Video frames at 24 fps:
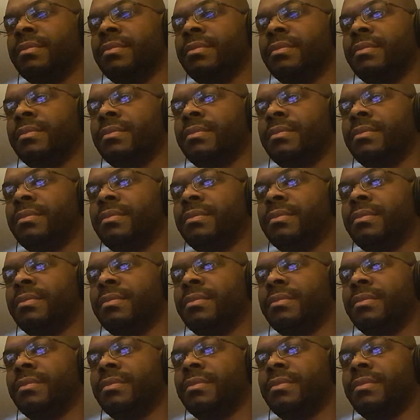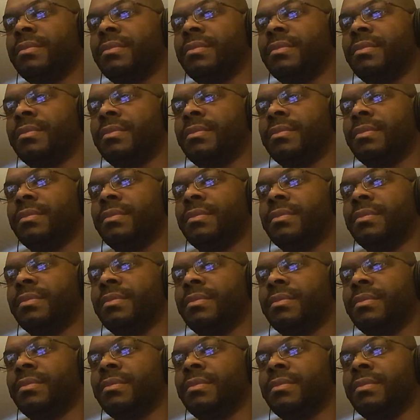
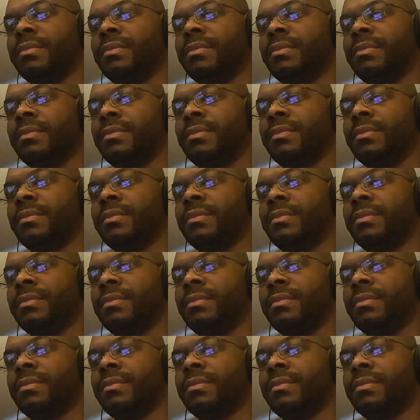[no speech]